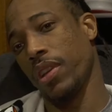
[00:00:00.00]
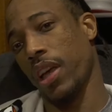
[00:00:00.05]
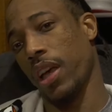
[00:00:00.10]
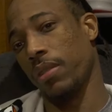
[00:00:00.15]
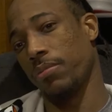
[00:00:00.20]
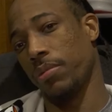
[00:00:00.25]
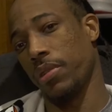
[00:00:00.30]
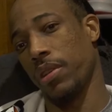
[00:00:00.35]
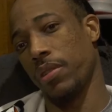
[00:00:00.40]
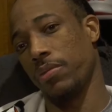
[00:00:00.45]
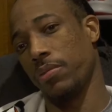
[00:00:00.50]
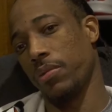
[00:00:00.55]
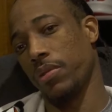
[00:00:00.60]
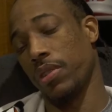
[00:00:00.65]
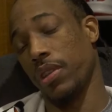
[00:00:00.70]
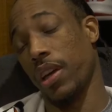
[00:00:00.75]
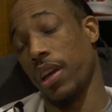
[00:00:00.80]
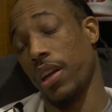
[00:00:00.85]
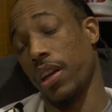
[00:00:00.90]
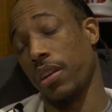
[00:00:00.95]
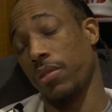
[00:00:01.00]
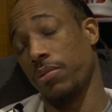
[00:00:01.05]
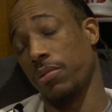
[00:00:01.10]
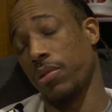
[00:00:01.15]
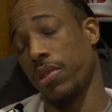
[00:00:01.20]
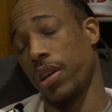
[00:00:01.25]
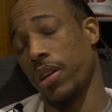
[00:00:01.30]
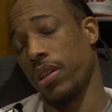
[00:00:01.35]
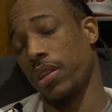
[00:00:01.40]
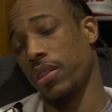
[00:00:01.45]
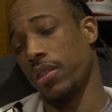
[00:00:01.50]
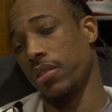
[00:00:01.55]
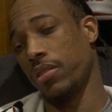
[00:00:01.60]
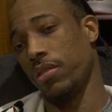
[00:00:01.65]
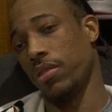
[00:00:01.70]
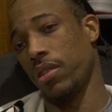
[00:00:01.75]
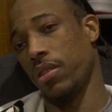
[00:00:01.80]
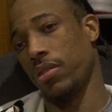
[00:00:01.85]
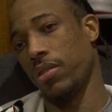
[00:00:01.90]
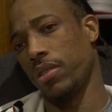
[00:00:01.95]
Gotta give them credit.
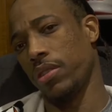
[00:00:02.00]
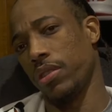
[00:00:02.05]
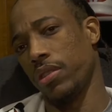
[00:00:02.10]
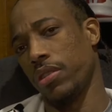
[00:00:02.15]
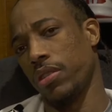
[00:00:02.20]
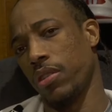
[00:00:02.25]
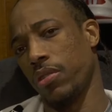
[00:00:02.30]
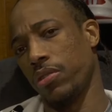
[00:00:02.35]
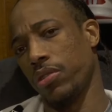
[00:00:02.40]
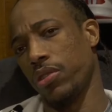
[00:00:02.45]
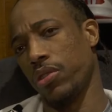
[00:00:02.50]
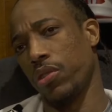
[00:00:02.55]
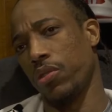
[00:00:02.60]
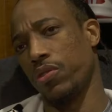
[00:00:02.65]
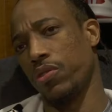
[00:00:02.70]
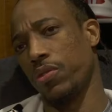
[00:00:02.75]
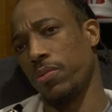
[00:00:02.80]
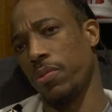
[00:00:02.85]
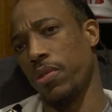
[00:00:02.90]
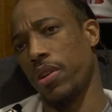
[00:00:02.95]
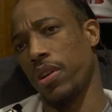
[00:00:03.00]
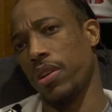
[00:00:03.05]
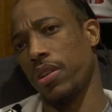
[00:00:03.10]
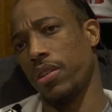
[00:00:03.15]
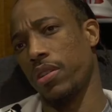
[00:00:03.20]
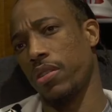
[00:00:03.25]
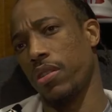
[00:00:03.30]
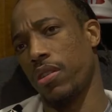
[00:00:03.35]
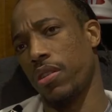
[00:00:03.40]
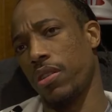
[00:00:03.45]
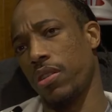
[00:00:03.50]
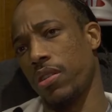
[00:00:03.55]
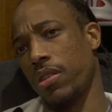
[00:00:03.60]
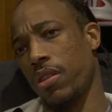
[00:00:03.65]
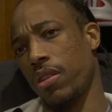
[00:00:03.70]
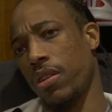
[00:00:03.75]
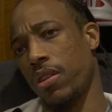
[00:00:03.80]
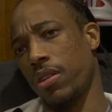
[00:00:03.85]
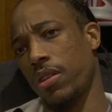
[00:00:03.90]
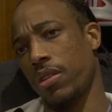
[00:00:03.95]
It's no excuse from our
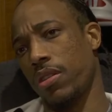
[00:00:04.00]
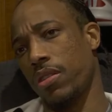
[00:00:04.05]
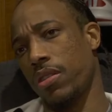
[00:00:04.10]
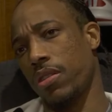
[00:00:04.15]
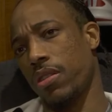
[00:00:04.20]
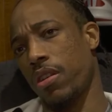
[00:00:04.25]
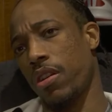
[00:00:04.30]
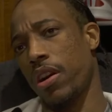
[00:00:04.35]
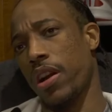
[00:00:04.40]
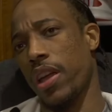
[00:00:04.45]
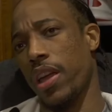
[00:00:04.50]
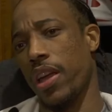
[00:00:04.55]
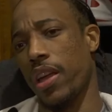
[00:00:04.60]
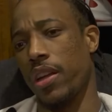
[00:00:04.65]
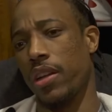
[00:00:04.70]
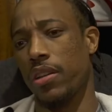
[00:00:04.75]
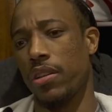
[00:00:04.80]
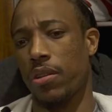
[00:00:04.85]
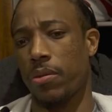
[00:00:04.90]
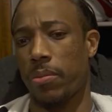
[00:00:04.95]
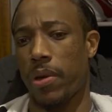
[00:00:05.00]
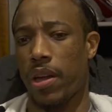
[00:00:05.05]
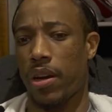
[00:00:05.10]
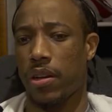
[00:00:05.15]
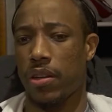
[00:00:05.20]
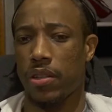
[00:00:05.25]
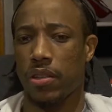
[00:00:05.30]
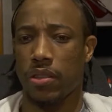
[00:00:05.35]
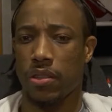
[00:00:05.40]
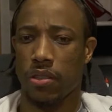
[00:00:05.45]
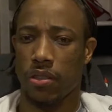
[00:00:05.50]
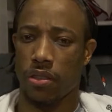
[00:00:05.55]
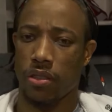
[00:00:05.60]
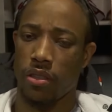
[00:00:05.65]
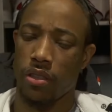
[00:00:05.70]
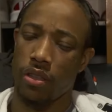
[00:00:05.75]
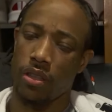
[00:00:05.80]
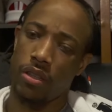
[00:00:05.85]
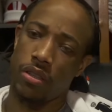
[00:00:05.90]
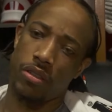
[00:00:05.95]
end, no matter
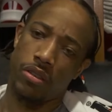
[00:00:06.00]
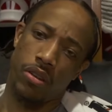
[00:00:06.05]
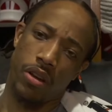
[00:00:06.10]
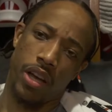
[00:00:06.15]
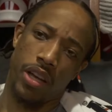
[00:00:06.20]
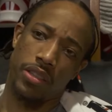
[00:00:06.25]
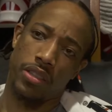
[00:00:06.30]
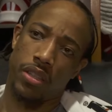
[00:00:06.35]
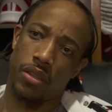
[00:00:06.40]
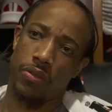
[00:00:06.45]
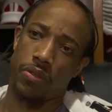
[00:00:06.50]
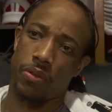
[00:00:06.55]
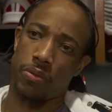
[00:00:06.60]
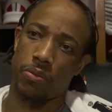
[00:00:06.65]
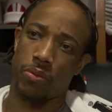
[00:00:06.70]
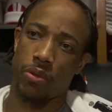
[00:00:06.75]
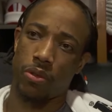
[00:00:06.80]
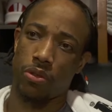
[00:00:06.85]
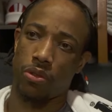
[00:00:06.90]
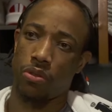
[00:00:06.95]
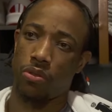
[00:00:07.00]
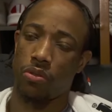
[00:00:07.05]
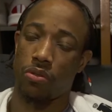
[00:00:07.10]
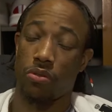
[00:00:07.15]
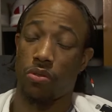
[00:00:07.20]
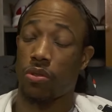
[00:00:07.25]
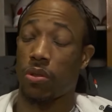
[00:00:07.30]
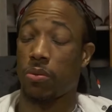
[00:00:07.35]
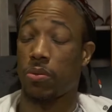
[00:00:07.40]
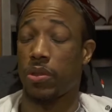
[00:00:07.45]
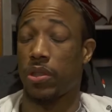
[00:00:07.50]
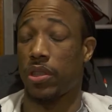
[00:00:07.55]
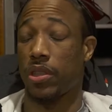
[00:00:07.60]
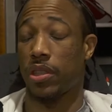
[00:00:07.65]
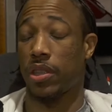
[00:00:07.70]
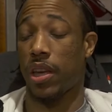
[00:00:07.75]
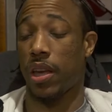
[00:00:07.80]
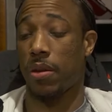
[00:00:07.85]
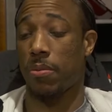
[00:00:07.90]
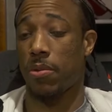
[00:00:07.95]
how tough of a road trip we
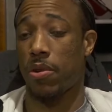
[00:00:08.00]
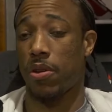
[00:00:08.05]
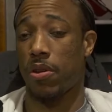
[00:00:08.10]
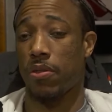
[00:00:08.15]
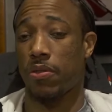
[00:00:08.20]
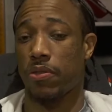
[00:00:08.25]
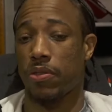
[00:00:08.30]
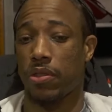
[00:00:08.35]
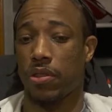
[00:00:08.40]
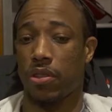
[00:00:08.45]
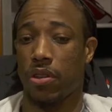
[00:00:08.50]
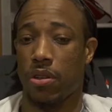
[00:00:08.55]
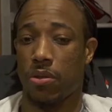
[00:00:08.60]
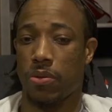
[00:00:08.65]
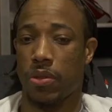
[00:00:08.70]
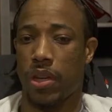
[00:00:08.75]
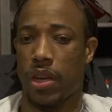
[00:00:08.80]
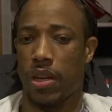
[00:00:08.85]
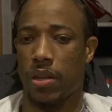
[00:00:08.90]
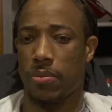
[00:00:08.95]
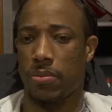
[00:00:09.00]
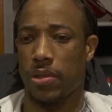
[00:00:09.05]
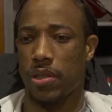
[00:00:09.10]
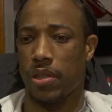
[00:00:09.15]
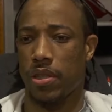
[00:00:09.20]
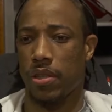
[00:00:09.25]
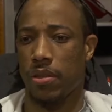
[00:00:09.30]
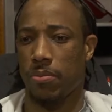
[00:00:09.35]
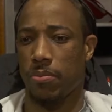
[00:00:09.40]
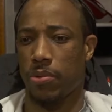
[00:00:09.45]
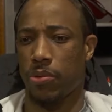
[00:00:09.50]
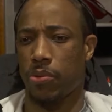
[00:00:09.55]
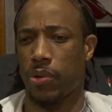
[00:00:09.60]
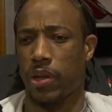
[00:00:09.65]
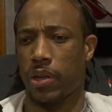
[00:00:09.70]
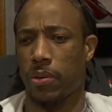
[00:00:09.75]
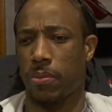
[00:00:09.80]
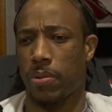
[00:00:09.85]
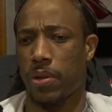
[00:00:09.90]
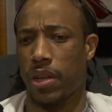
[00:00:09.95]
just came off. We gotta be
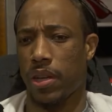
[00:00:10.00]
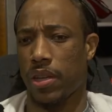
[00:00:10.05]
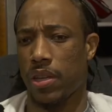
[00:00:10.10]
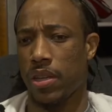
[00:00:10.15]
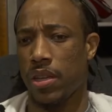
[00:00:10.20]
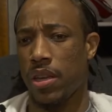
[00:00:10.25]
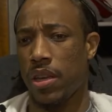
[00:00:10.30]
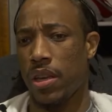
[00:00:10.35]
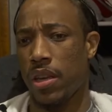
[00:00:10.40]
ready to play.